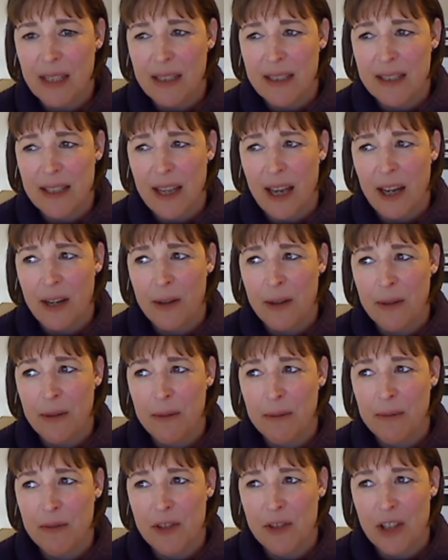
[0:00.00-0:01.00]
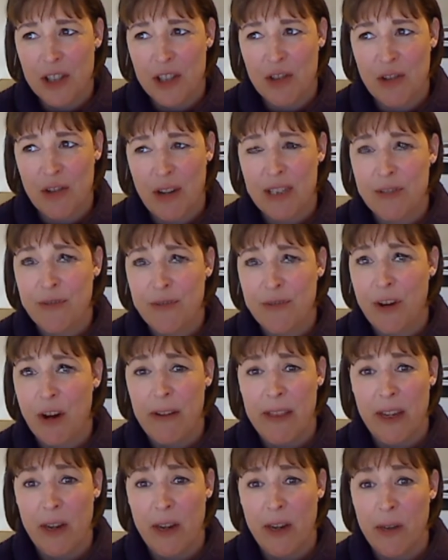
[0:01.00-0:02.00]
So just
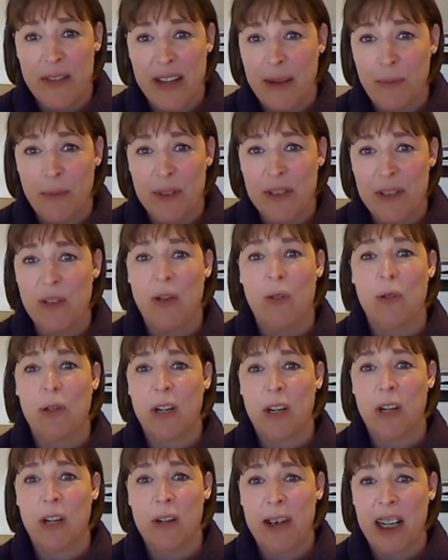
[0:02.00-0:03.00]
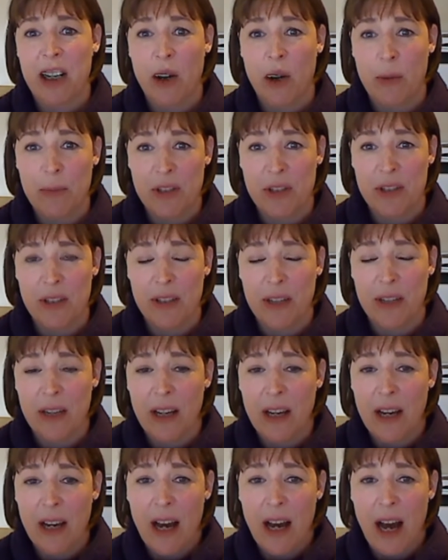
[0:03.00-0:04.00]
transferring the content was not going to be an option.
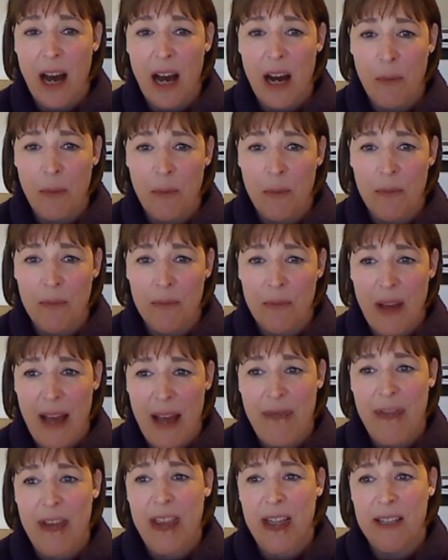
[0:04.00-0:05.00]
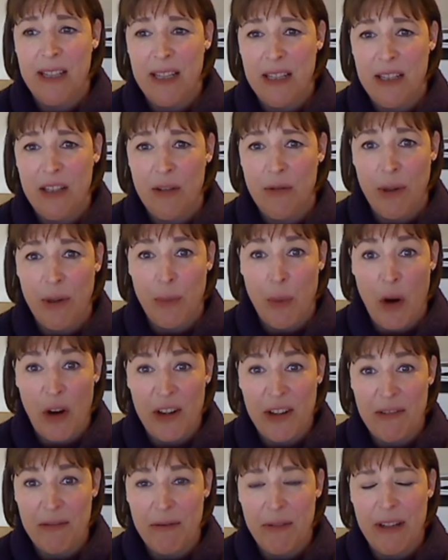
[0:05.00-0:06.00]
Everything needed
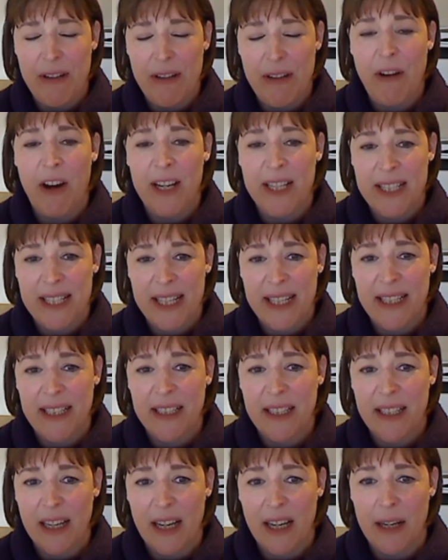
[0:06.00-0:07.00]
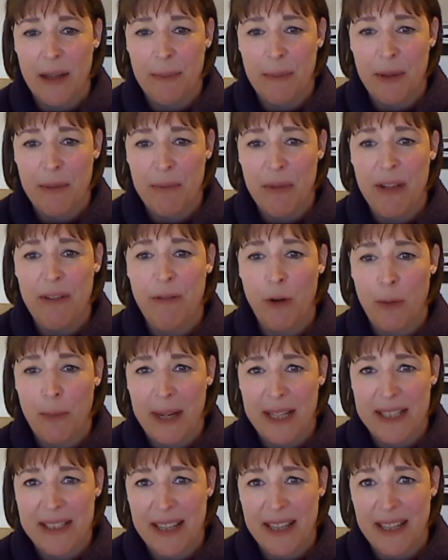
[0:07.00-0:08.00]
rewriting and
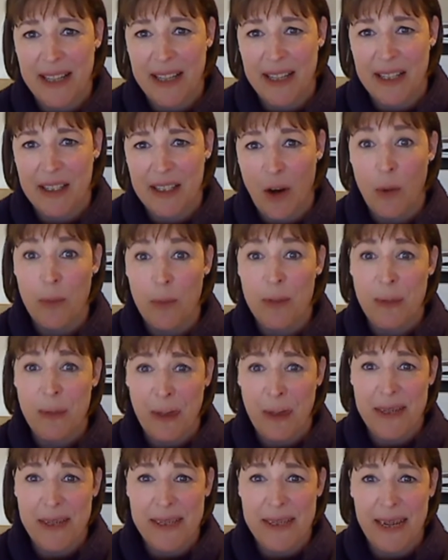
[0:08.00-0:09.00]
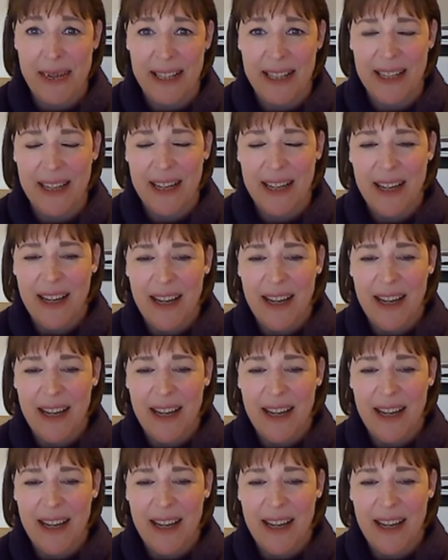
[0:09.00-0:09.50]
reformatting and optimizing.